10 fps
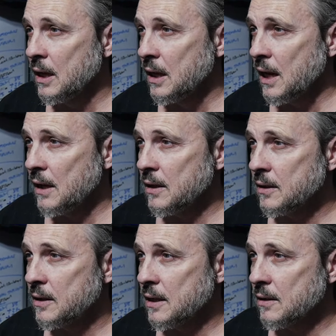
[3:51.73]
And
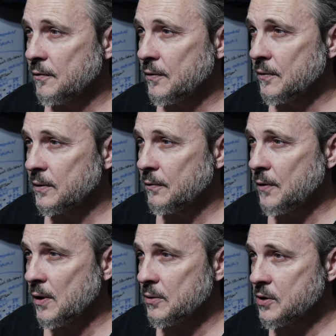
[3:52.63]
then the
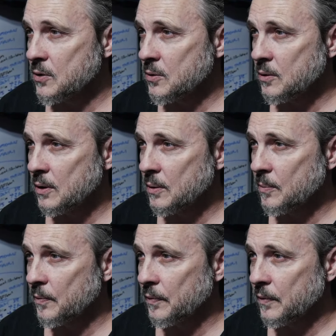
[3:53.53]
final two,
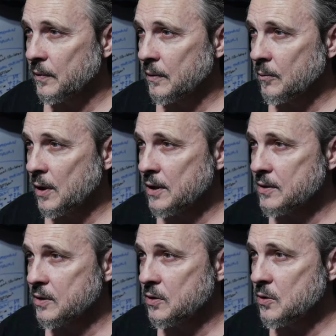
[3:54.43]
one is
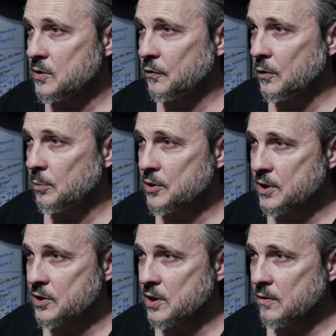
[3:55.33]
use full
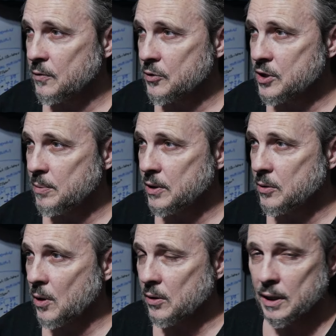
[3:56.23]
precision for GPU
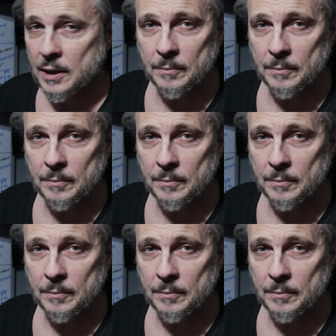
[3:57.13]
only.